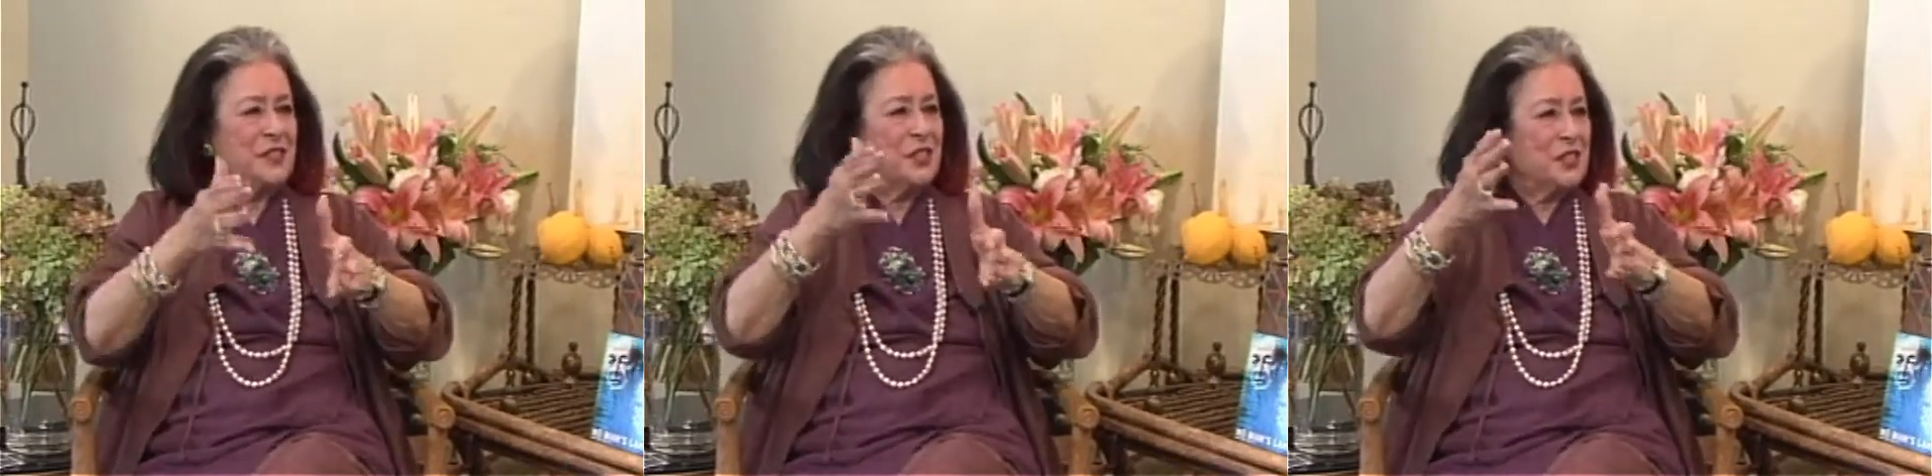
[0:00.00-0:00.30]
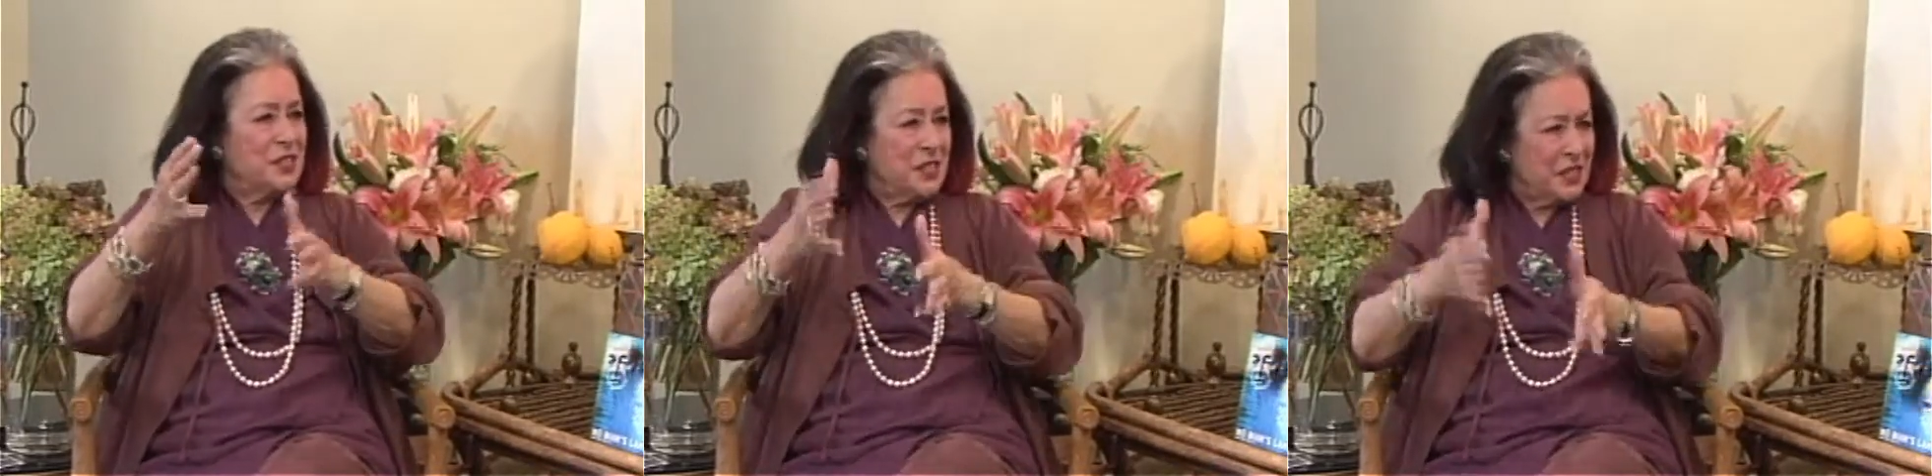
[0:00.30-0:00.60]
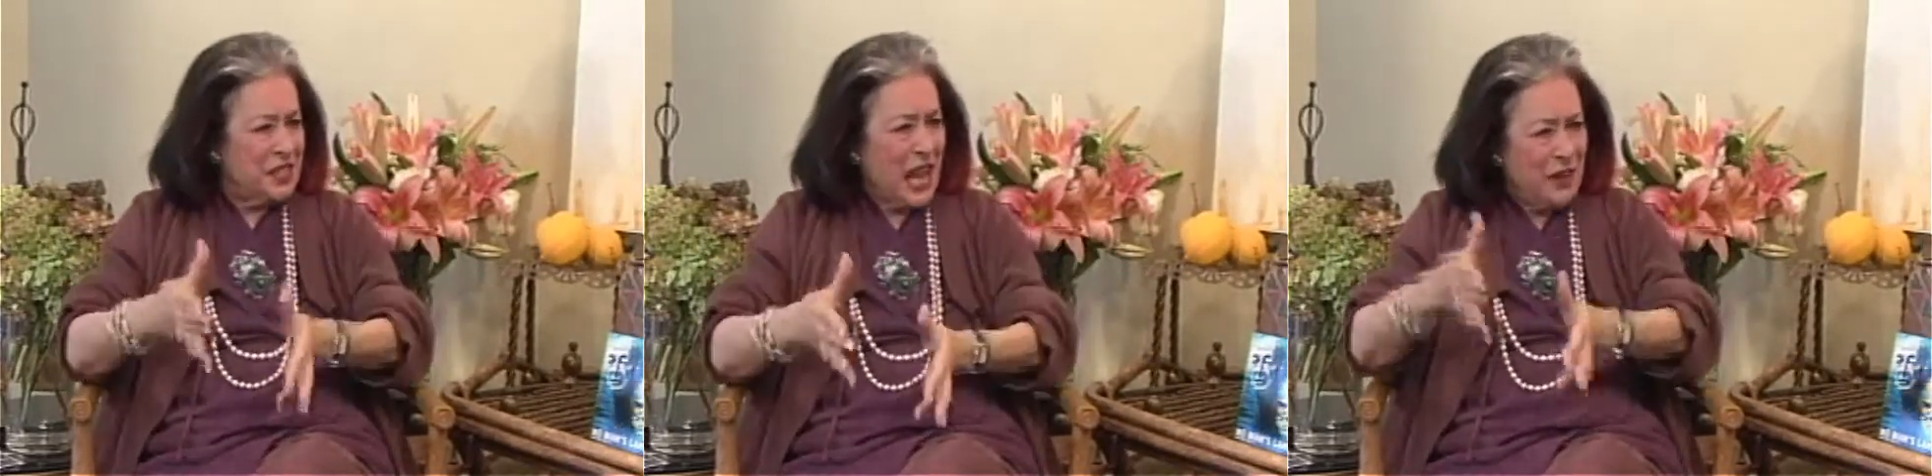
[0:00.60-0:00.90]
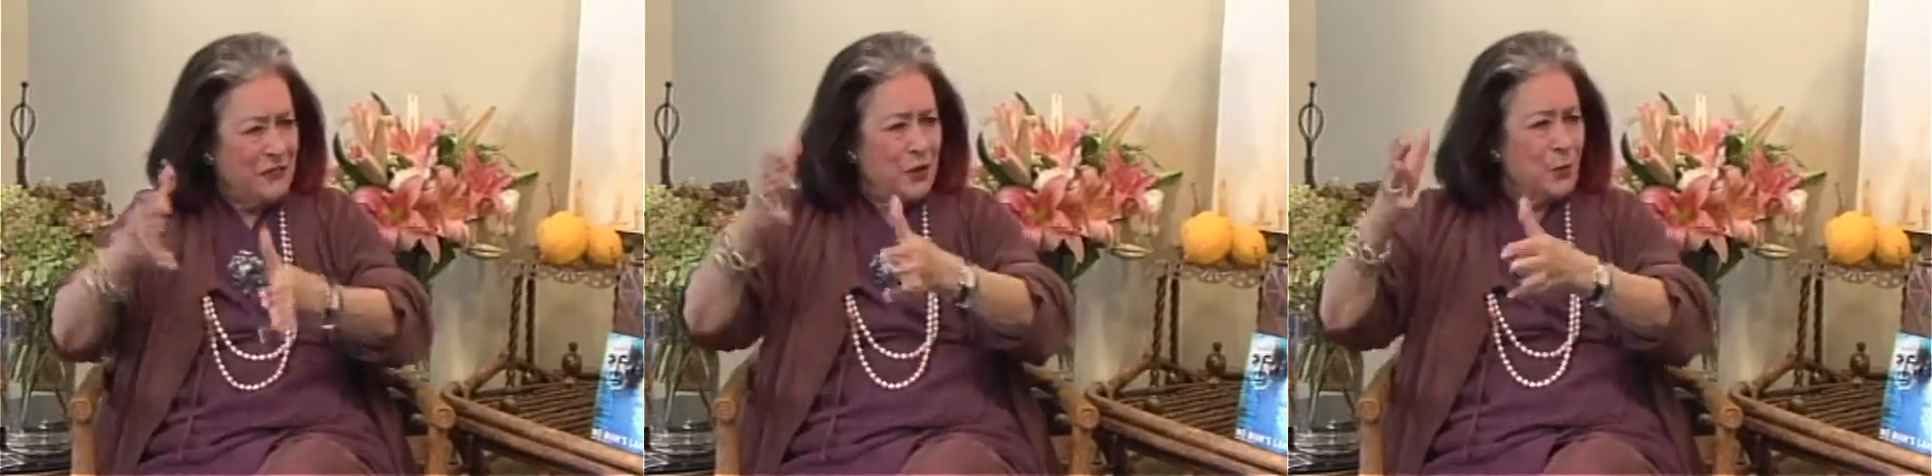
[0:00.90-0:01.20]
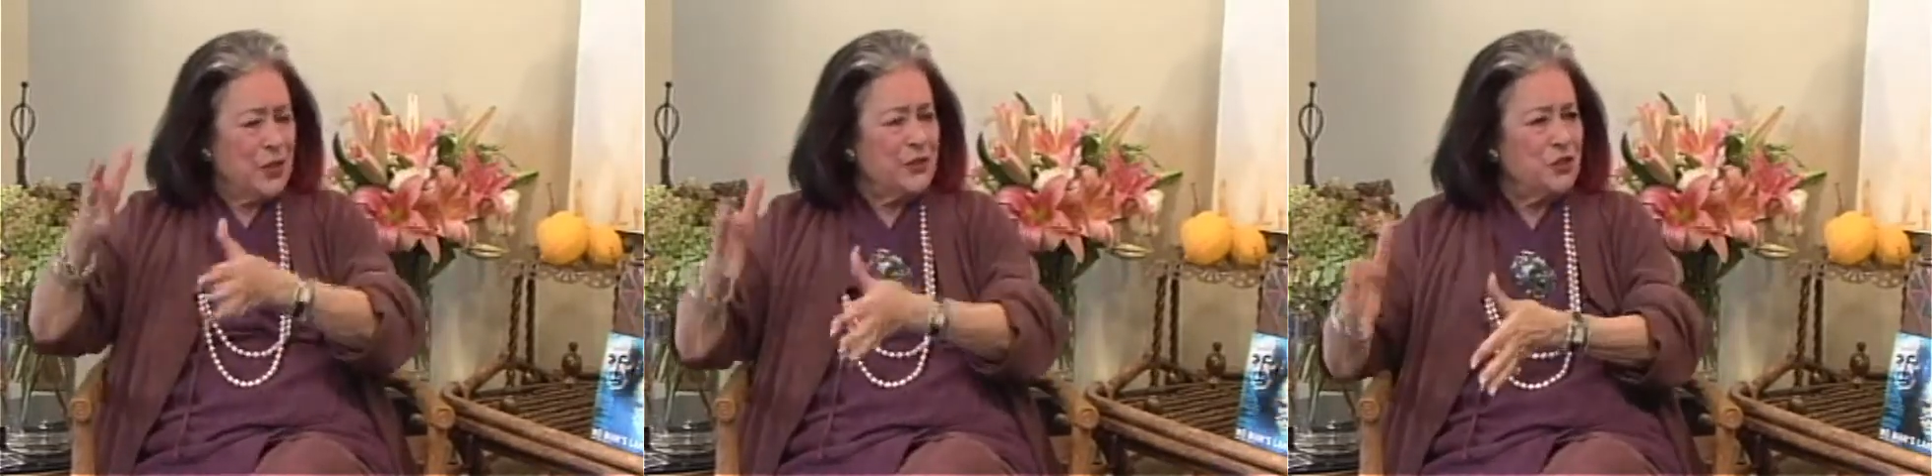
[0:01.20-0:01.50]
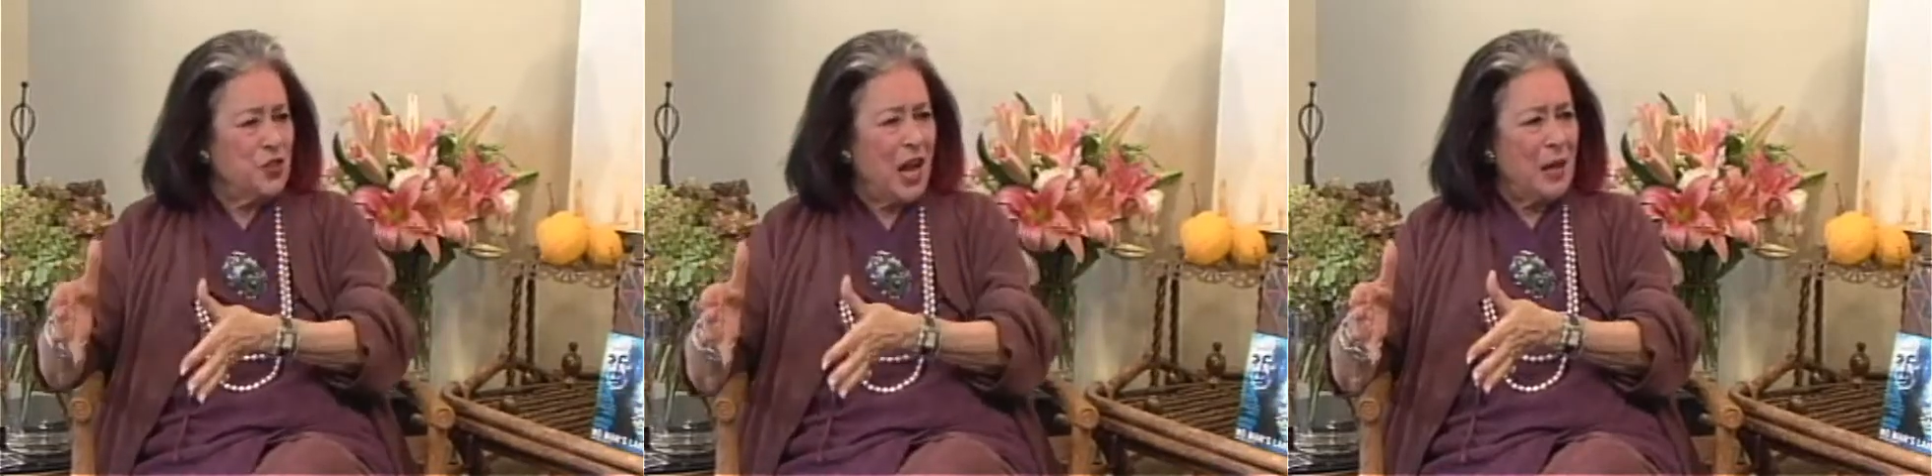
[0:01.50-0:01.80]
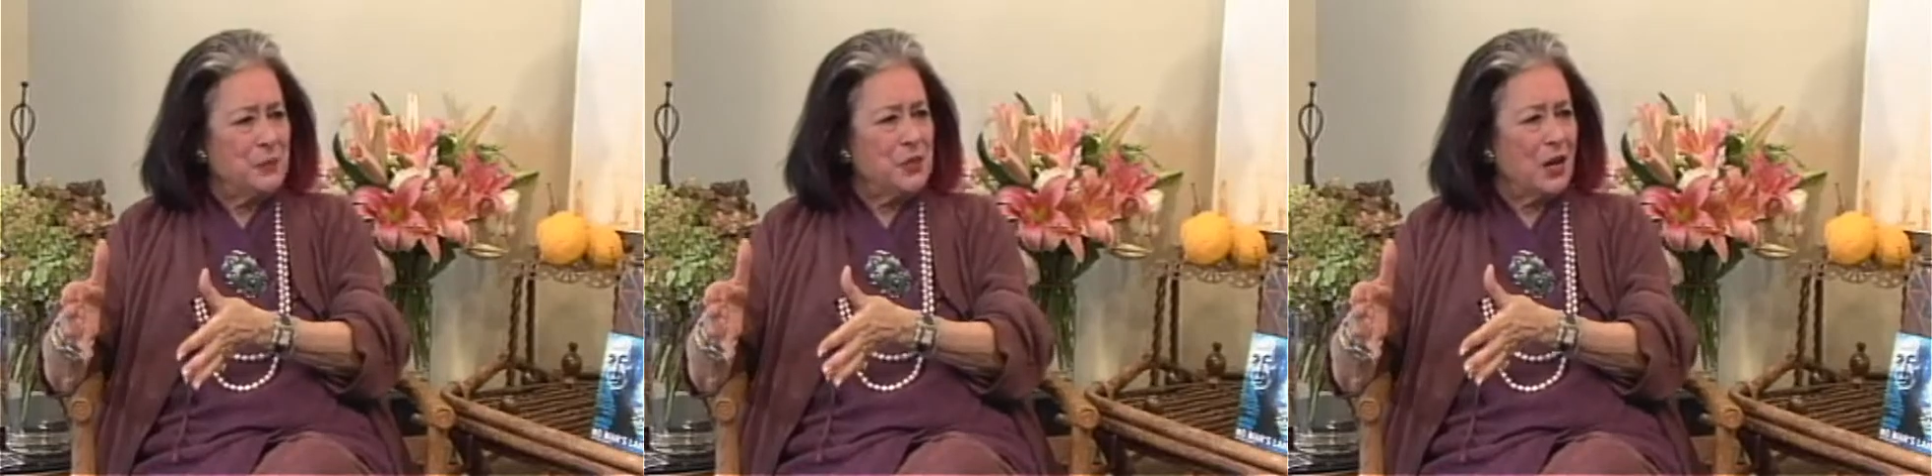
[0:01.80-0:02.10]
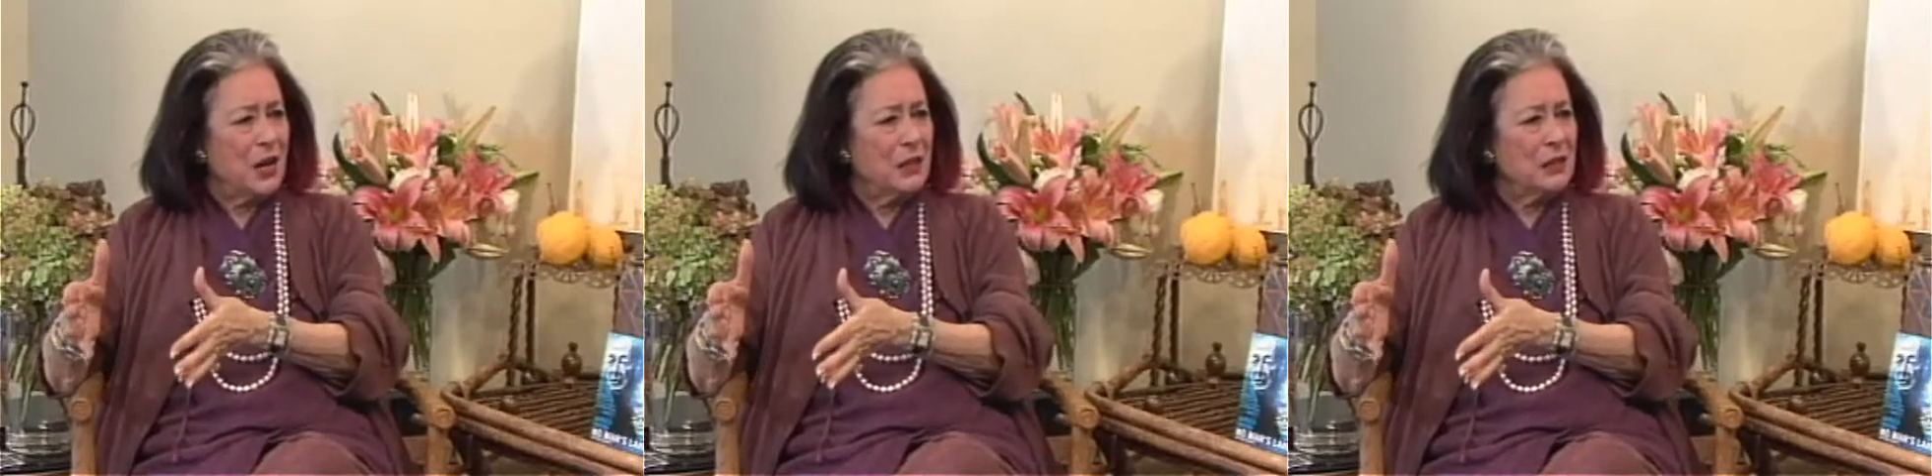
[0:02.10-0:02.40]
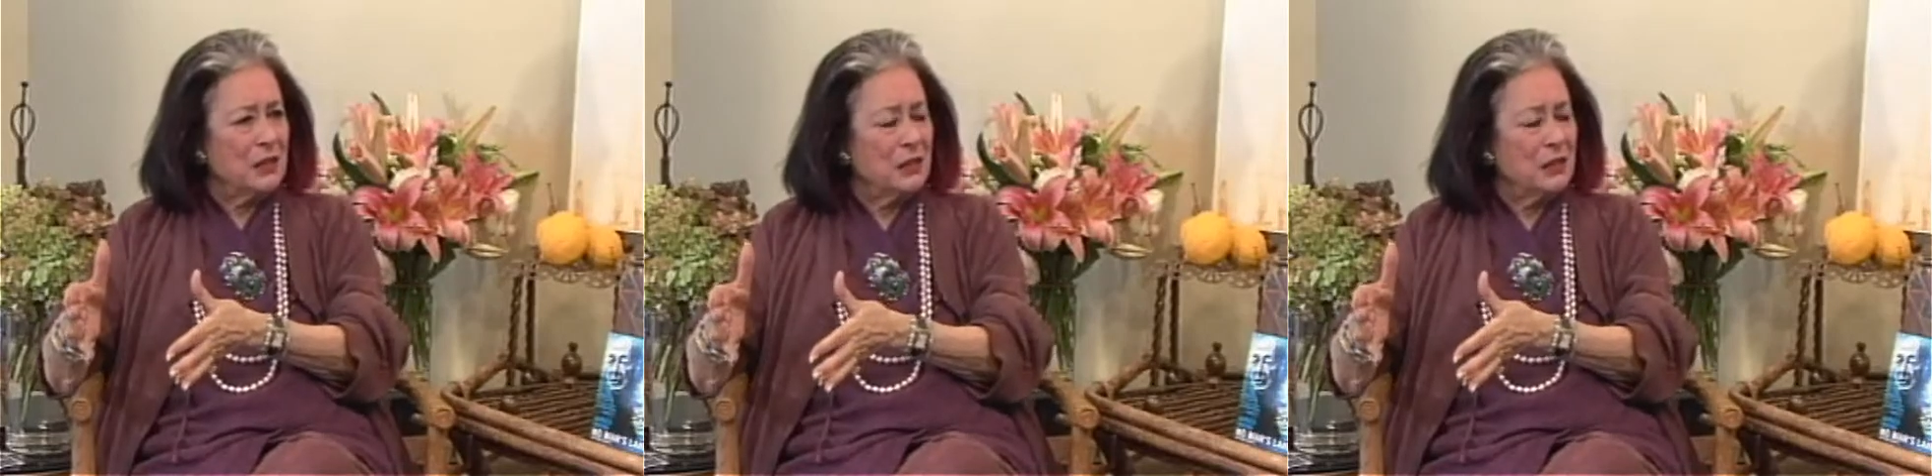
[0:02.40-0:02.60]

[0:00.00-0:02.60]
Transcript: de decipher yeah. what the jobs are. That's right.